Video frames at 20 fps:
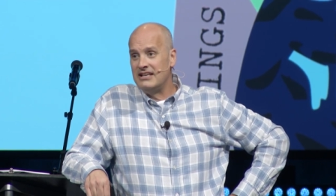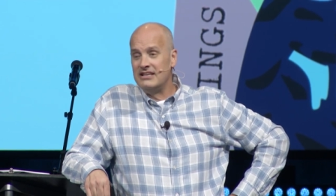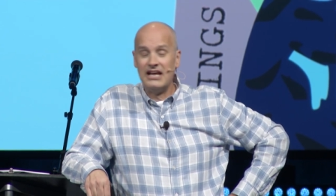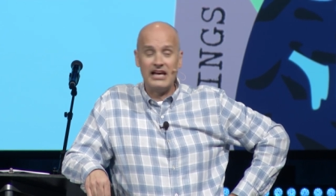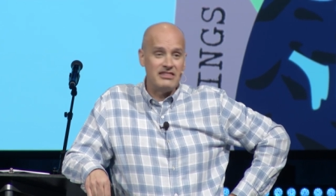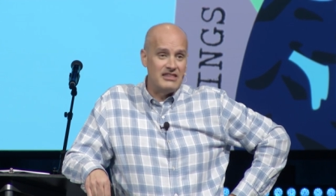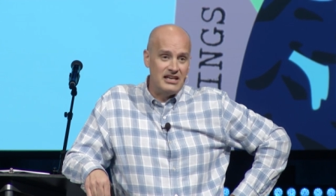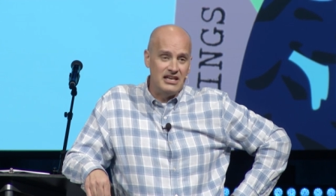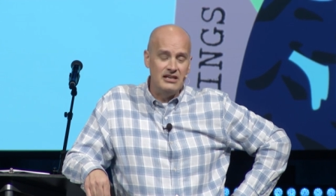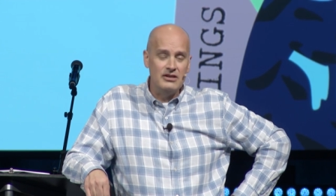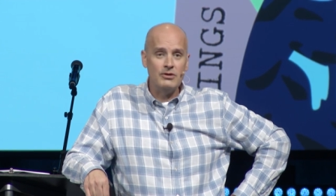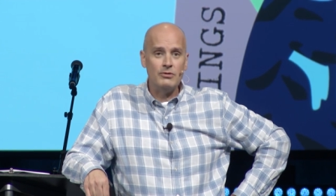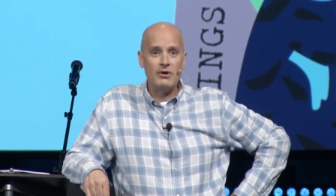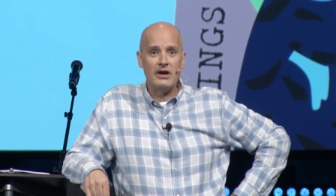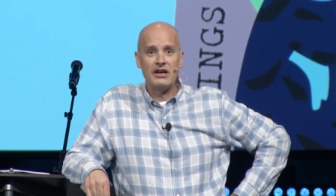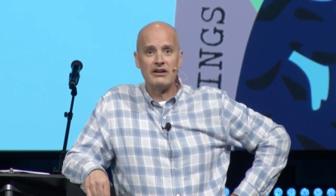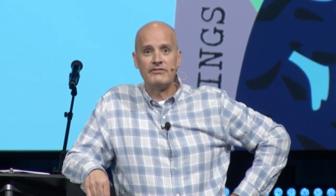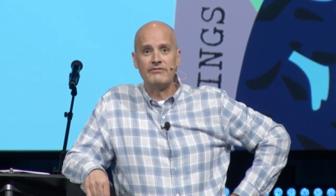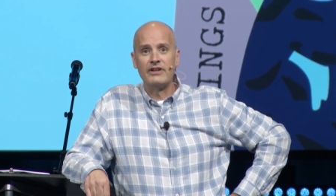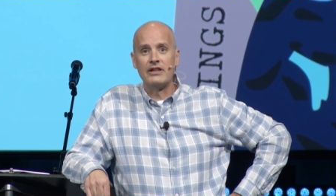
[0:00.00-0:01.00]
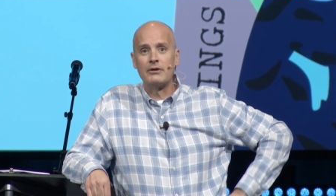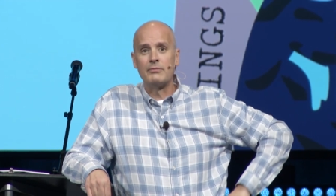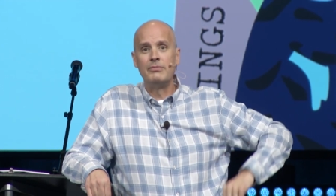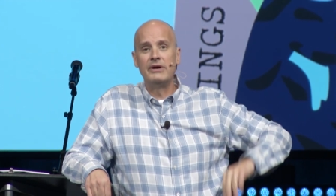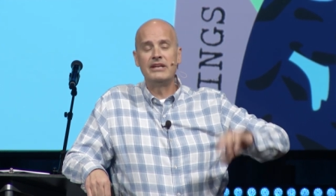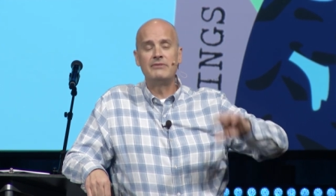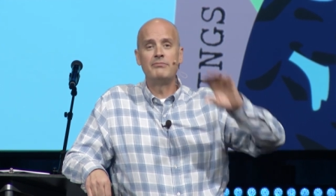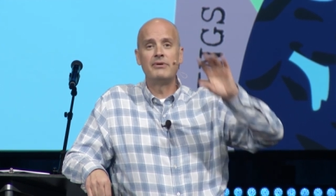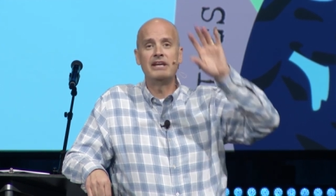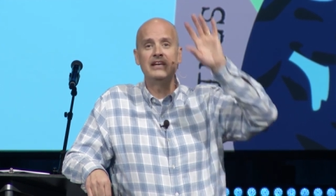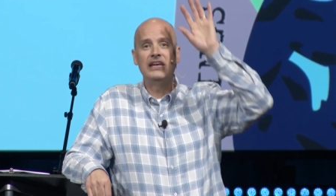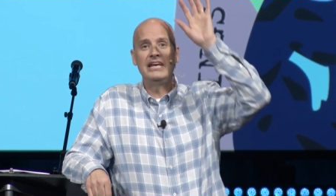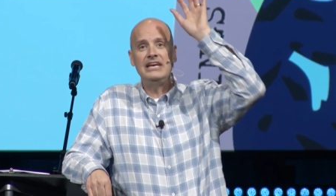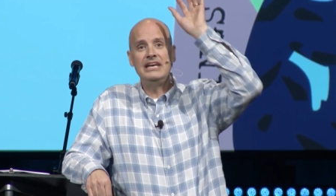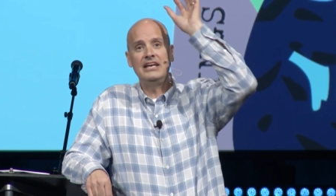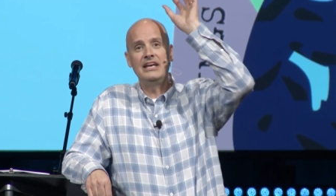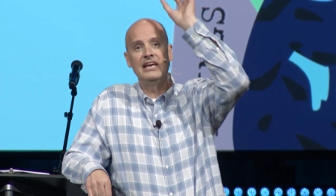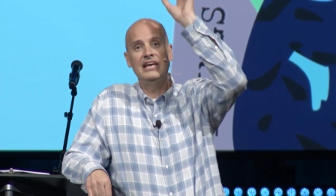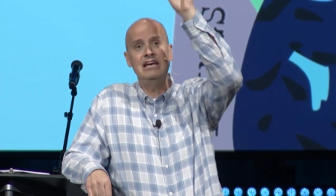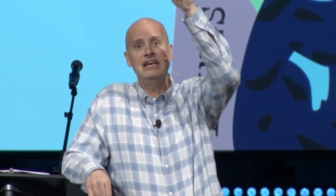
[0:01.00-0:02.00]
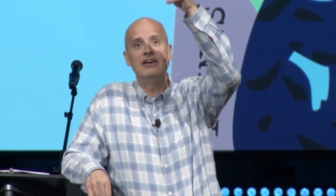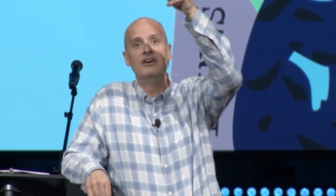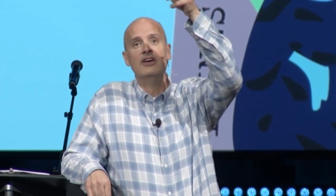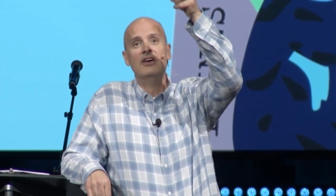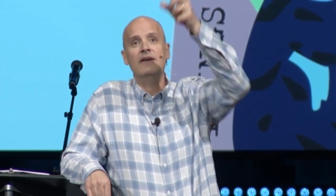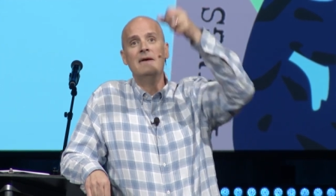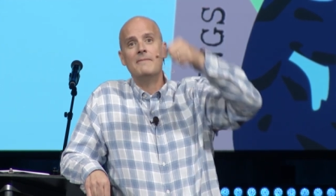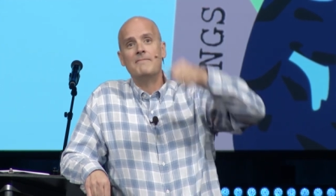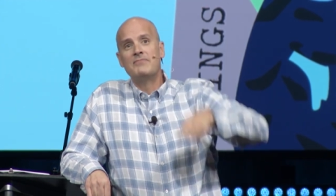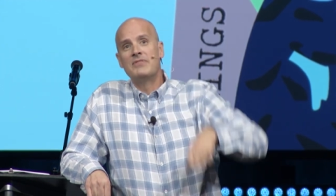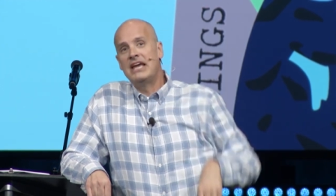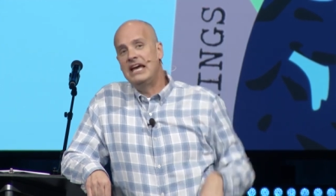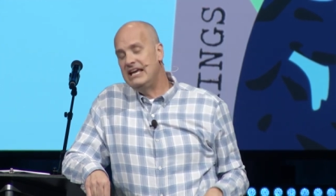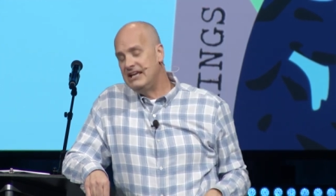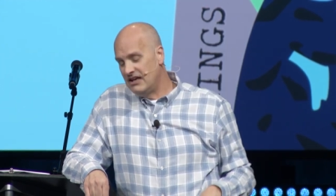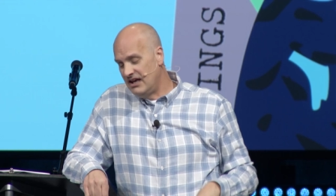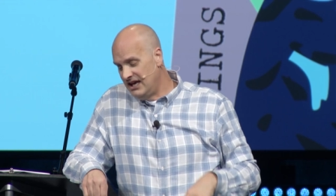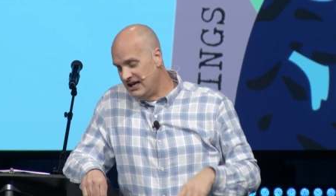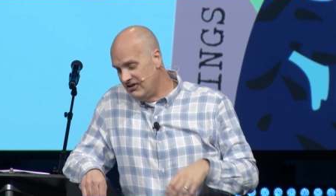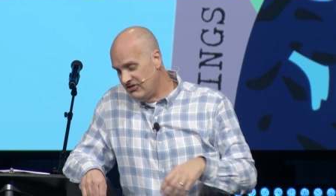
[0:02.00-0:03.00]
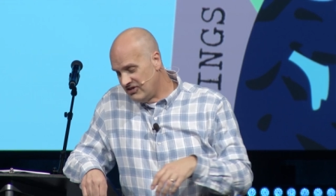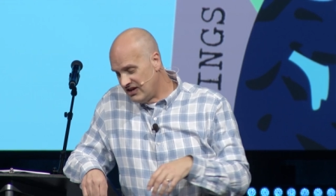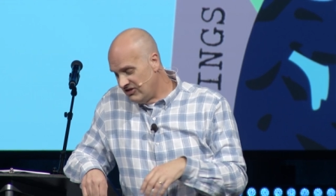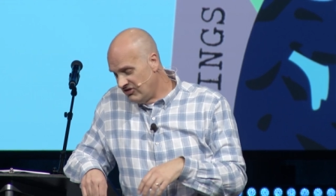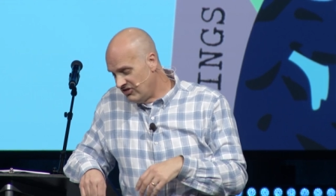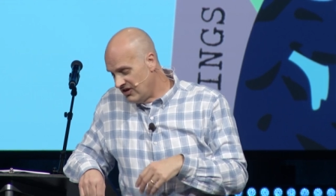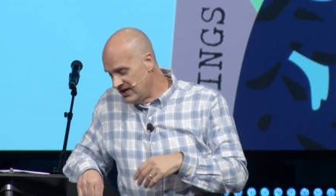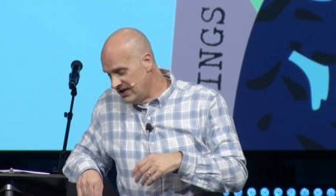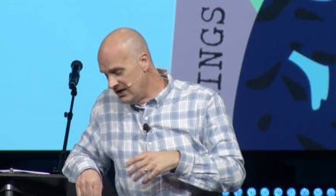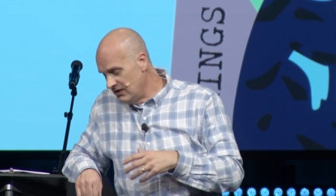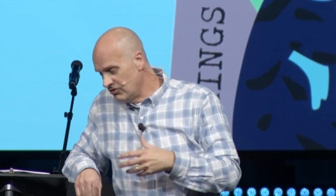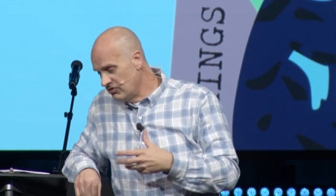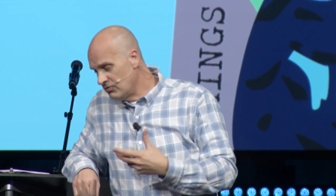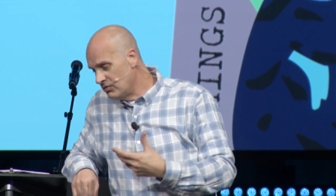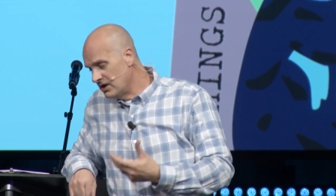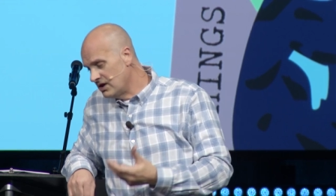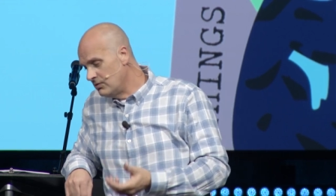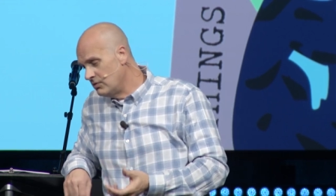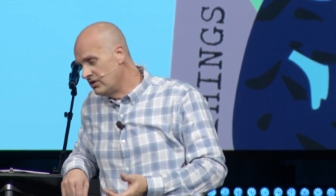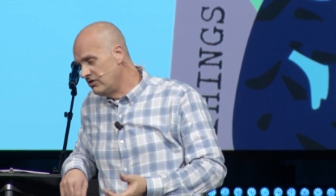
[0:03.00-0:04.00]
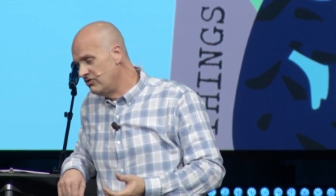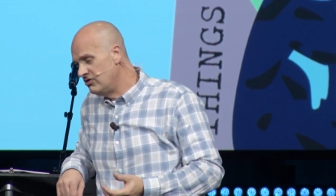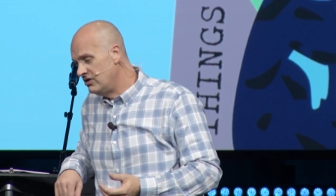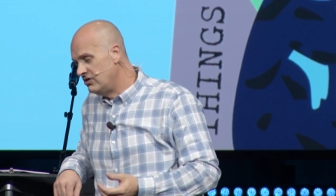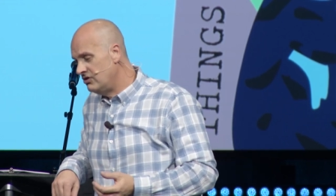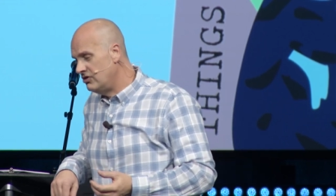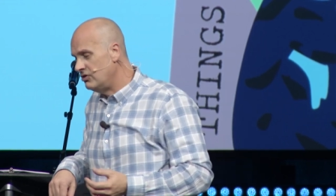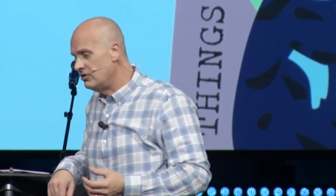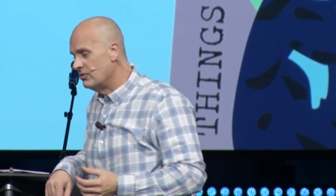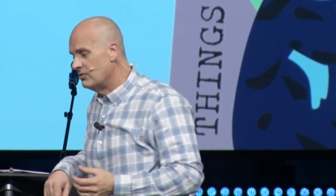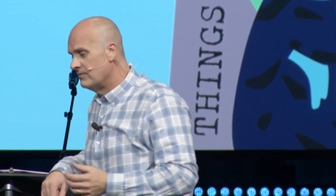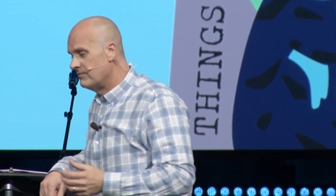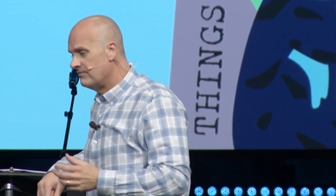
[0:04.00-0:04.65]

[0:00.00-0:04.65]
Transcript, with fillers: Not that he knew Rockefeller, but, but he, he, he, he said, son, here's what I want you to do.